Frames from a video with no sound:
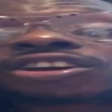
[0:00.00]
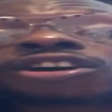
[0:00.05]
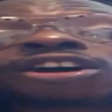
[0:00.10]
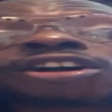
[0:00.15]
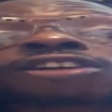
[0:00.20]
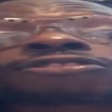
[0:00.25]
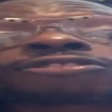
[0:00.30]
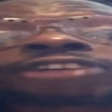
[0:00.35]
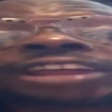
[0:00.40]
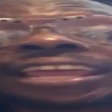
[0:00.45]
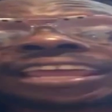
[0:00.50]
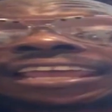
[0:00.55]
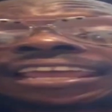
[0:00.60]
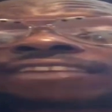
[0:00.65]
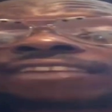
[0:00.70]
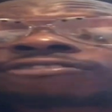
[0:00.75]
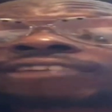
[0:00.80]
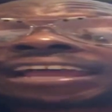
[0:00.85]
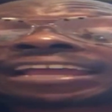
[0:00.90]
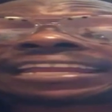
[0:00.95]
are
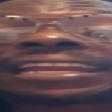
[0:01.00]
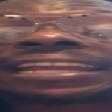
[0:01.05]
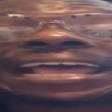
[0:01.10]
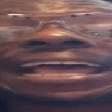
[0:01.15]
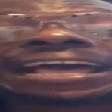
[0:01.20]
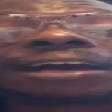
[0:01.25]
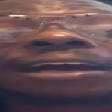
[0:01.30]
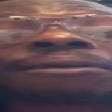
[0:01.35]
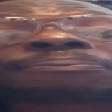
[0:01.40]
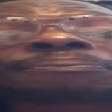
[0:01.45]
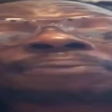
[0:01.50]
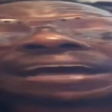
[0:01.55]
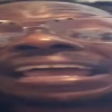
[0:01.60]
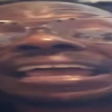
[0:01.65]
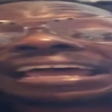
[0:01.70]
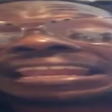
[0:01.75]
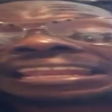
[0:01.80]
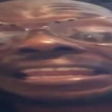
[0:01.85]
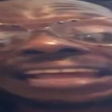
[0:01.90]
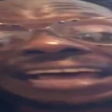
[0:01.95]
ran right now by
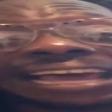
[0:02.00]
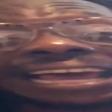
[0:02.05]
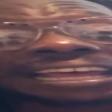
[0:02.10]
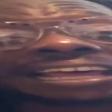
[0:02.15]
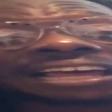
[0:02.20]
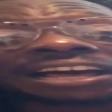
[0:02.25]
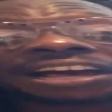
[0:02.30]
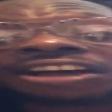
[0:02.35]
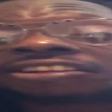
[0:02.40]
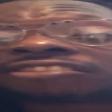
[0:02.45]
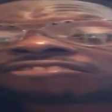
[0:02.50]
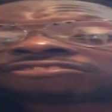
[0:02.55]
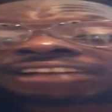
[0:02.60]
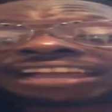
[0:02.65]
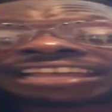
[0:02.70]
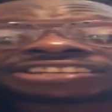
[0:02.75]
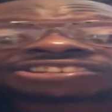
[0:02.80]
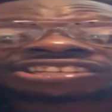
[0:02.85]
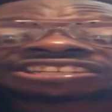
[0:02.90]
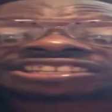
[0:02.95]
a lot of
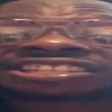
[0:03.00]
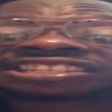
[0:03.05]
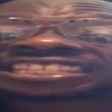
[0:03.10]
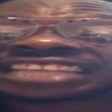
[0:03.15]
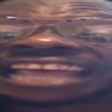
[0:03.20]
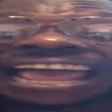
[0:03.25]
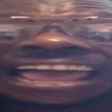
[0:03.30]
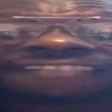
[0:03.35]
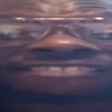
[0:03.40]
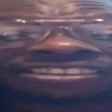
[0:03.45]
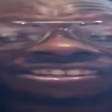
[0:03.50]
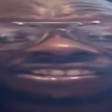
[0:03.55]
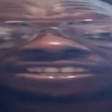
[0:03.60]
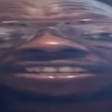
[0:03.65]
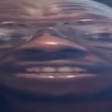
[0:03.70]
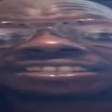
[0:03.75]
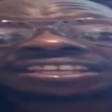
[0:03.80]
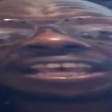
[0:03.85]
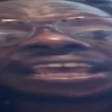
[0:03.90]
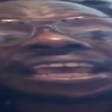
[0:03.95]
unrighteous
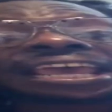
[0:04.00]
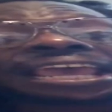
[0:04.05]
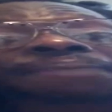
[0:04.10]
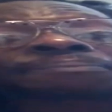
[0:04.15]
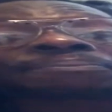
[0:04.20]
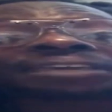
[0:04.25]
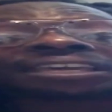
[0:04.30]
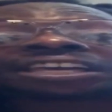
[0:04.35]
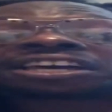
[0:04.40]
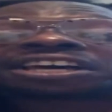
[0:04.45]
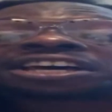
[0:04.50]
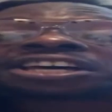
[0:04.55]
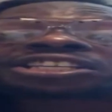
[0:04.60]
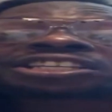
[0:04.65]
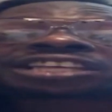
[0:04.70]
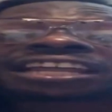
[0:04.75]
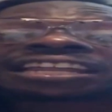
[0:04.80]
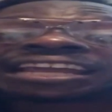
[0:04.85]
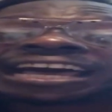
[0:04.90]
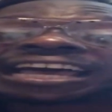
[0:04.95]
savages. And because
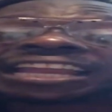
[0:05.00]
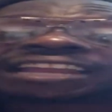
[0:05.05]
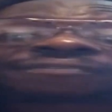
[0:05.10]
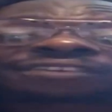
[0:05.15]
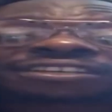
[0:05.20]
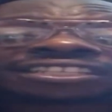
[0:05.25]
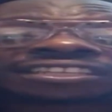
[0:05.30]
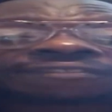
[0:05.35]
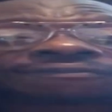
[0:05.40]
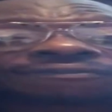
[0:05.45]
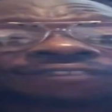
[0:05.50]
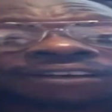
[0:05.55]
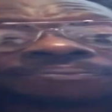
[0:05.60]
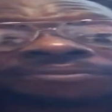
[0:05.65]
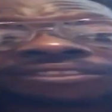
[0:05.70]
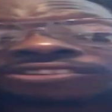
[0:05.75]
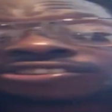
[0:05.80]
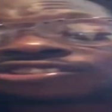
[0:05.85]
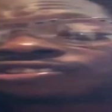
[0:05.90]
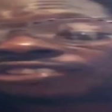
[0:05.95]
a lot of us are from
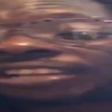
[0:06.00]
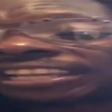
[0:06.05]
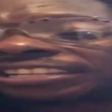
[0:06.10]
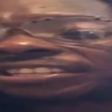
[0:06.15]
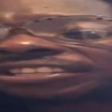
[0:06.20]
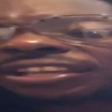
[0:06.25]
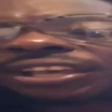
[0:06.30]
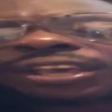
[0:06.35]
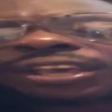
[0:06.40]
the streets,